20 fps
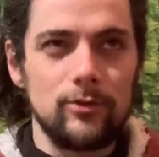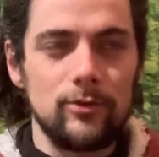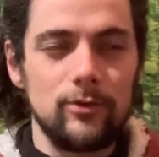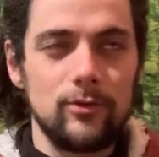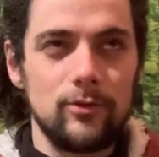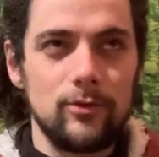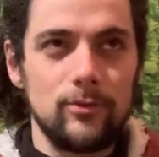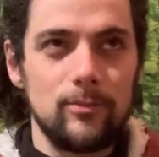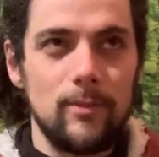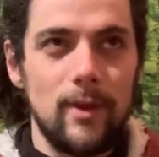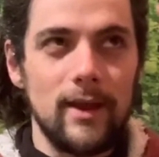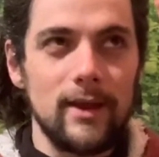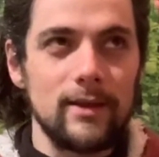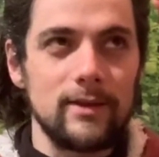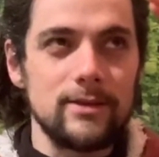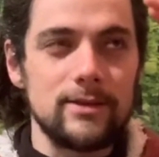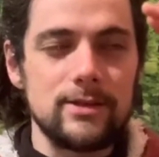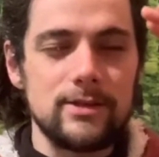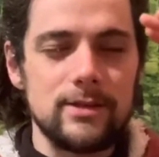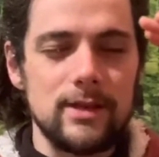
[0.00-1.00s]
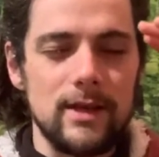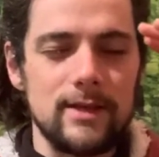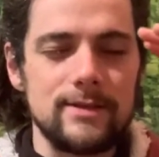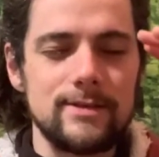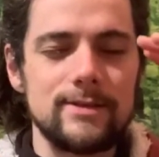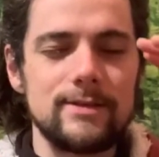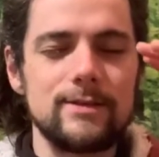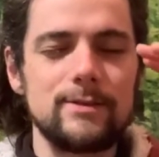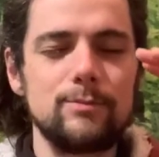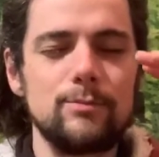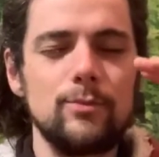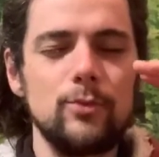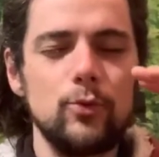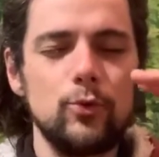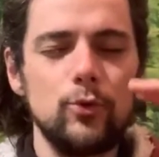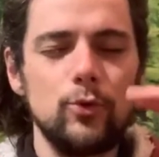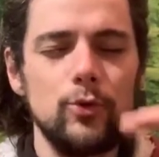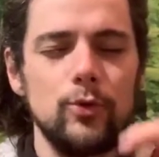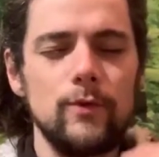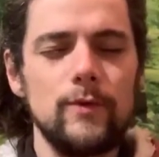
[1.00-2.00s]
make it as
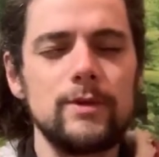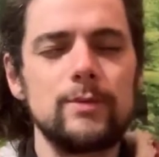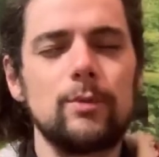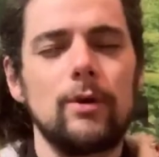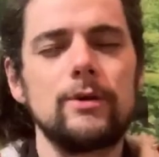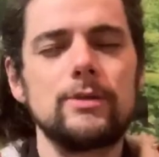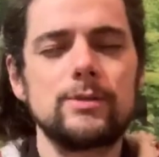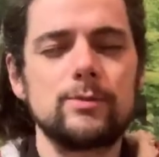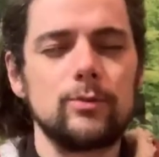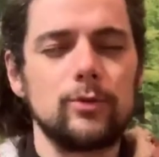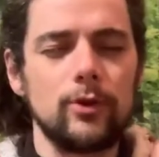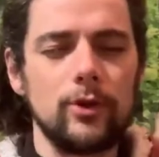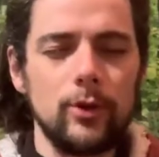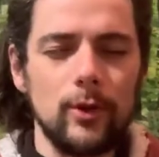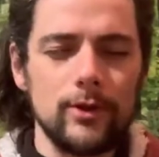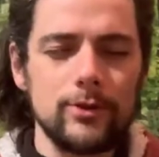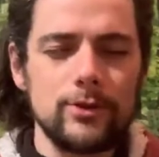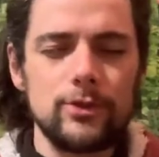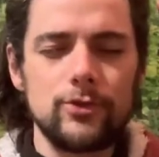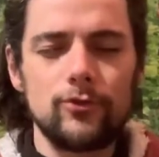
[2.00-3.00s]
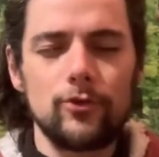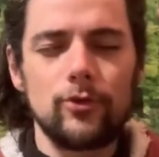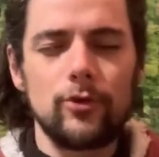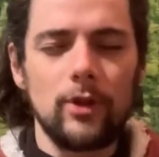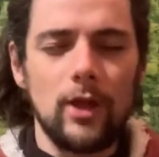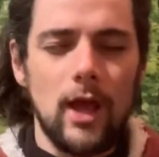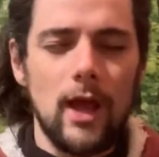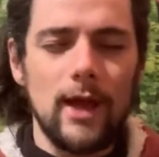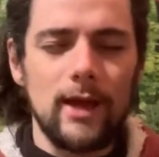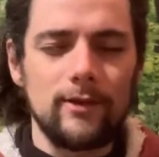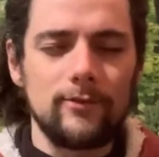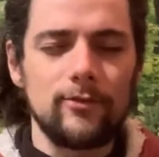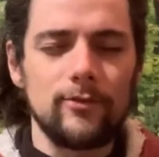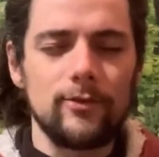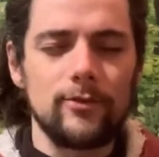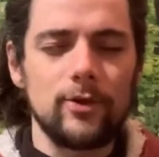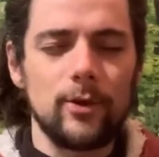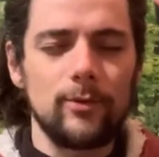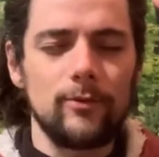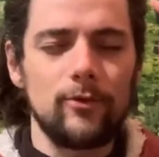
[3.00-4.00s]
smooth as possible. Can you actually draw a line from the
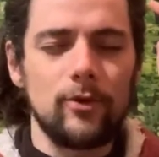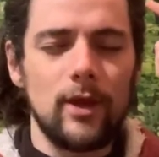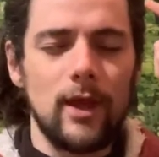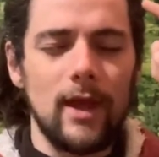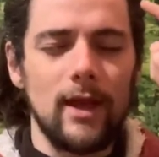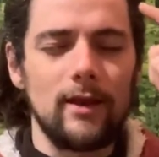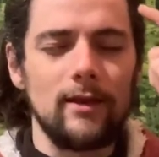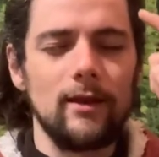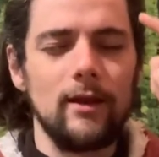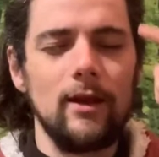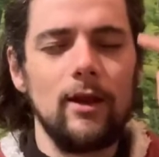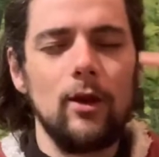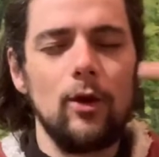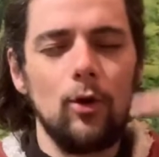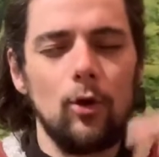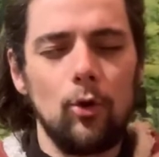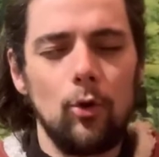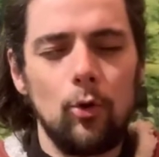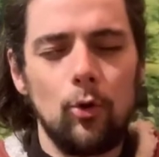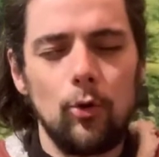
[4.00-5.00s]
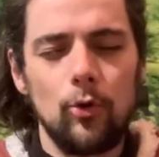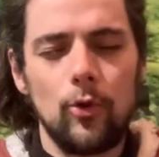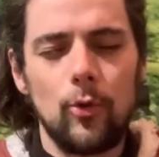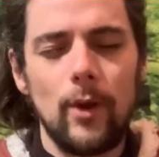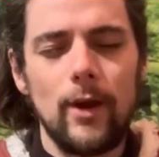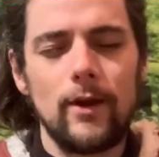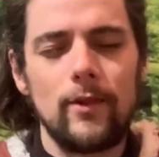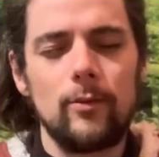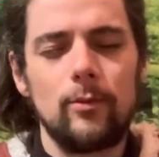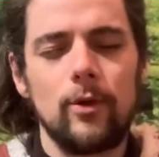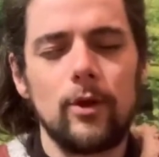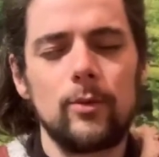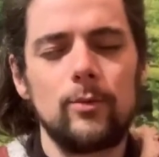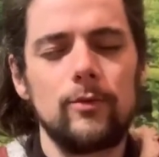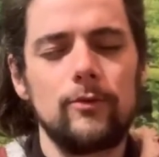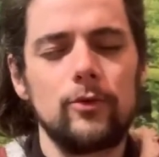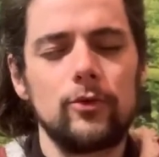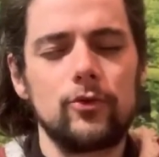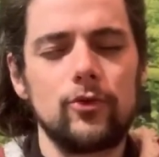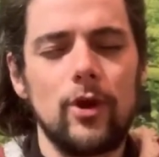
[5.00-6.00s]
top of your head all the way to the bottom of
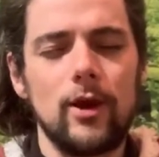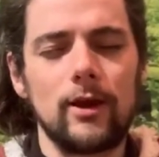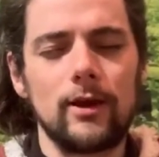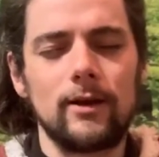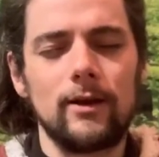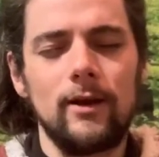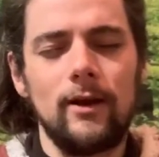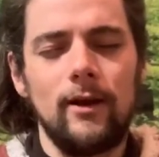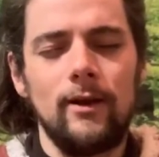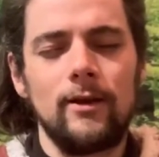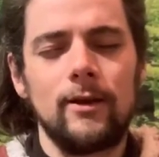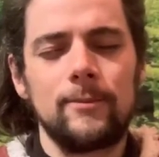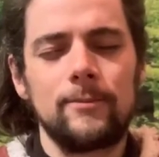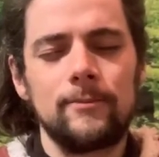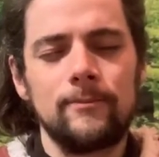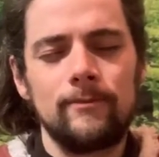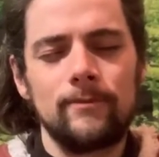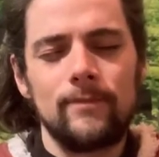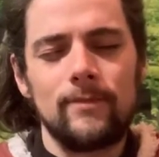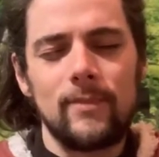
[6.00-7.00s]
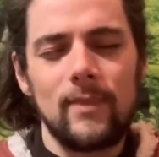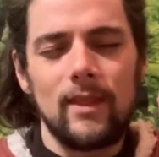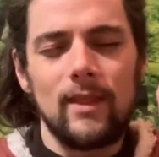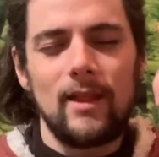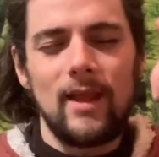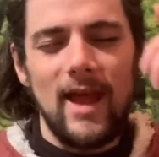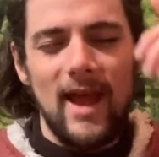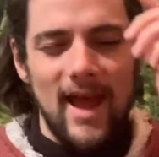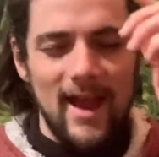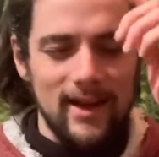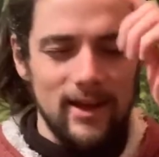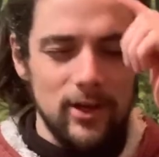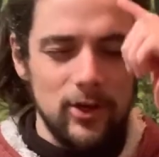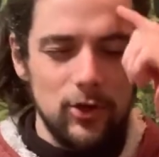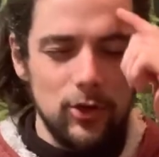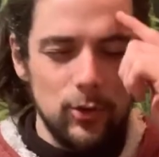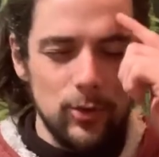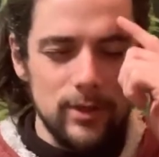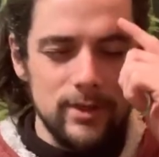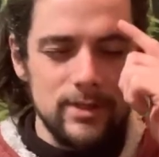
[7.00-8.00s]
your trunk? And can
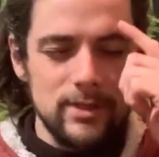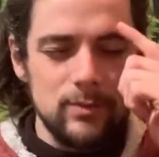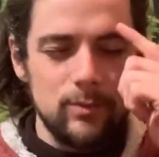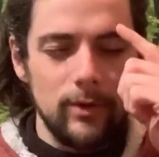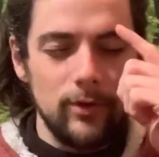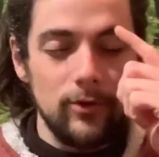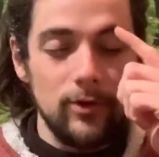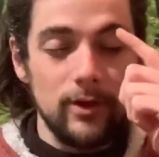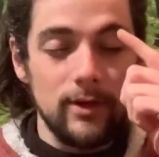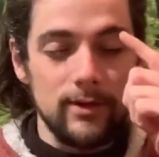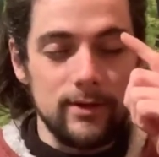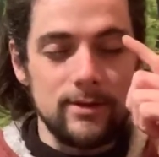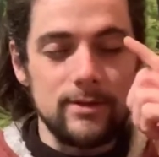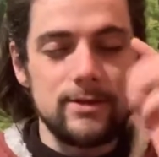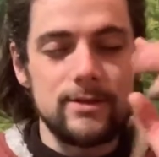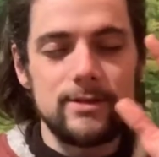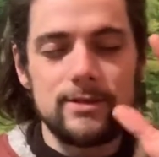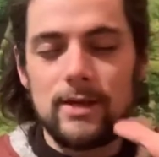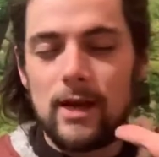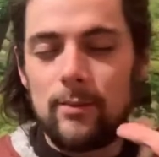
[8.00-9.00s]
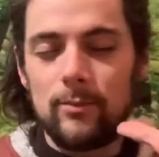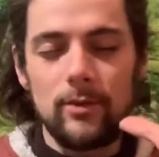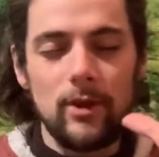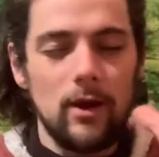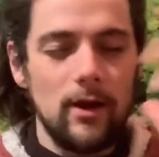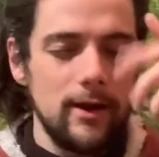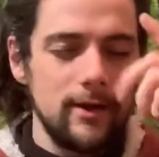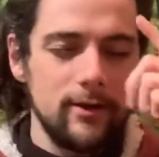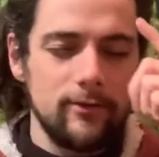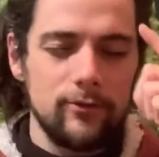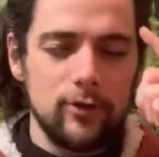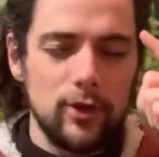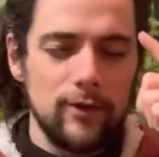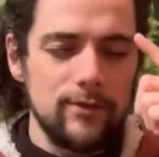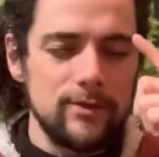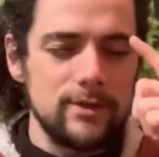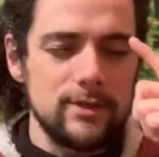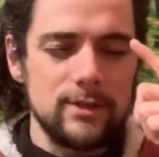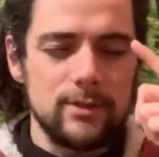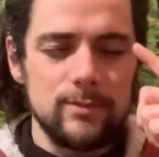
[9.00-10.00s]
you experience some kind of nervous
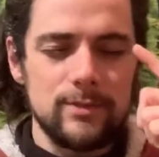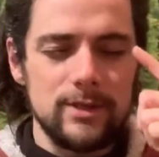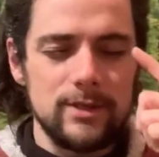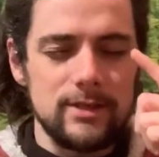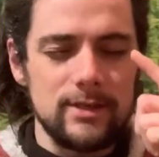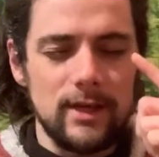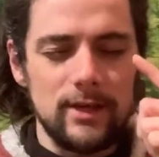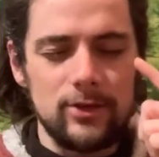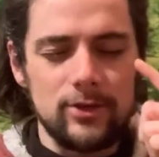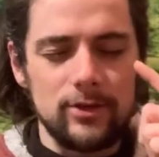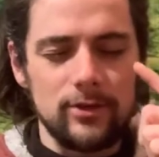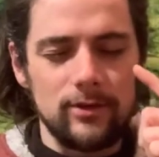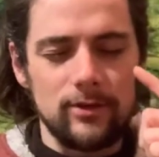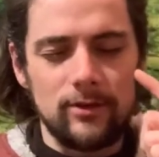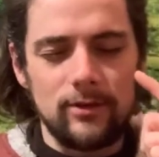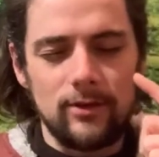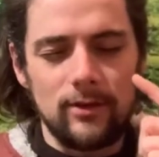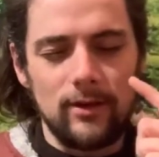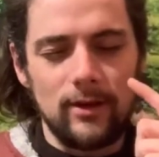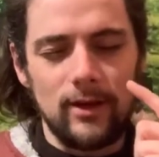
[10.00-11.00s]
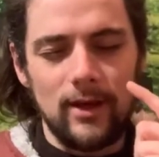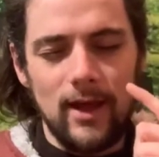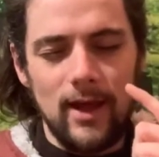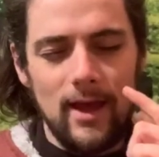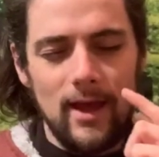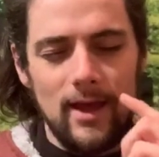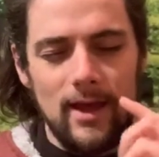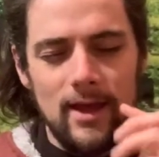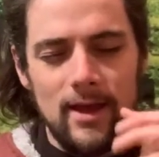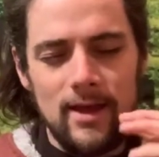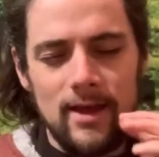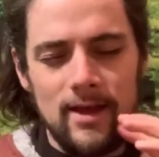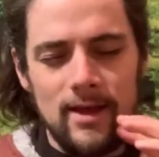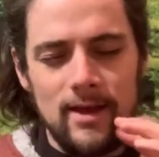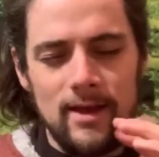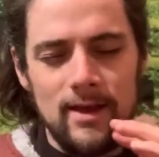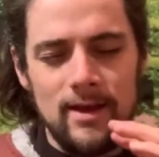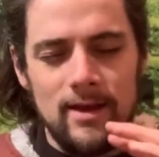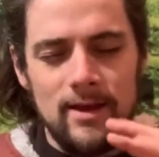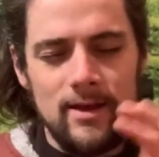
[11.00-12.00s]
system sensation in
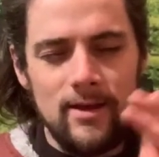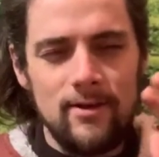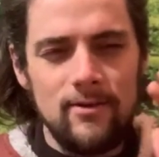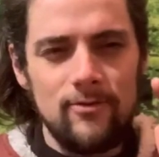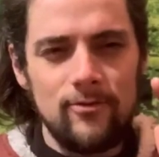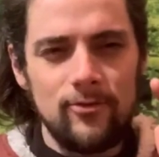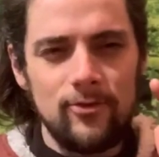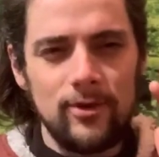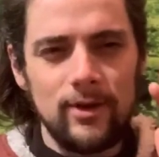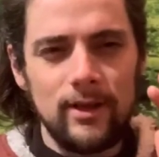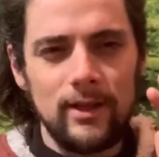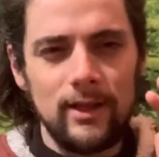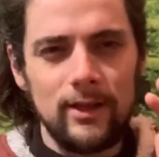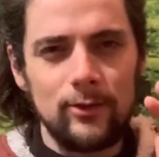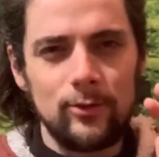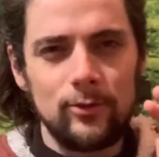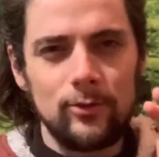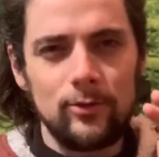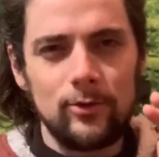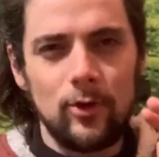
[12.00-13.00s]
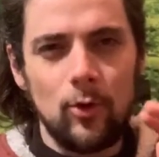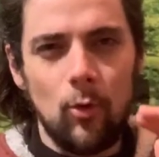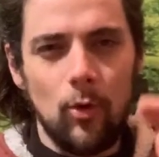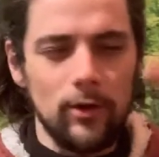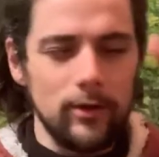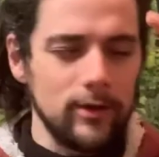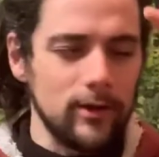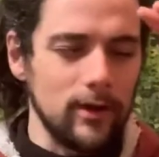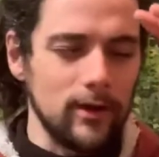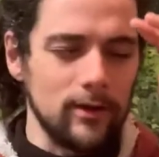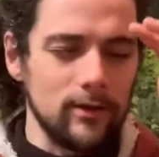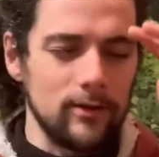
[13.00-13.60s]
every little quanta